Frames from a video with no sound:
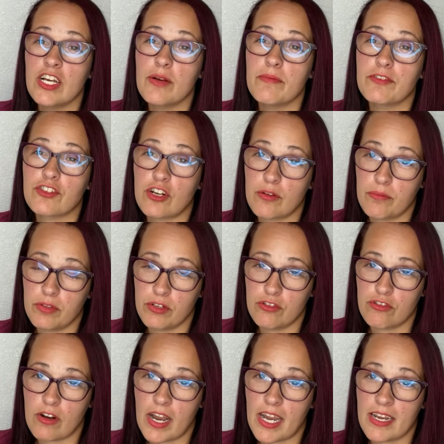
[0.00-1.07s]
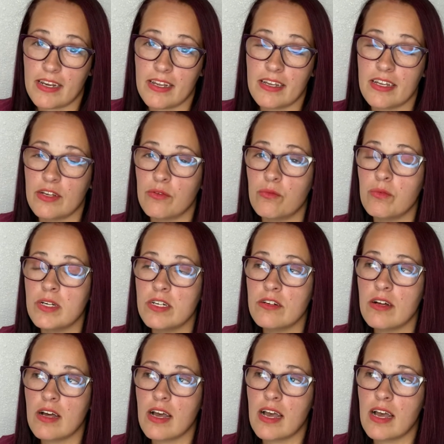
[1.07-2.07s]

start blow drying it. It will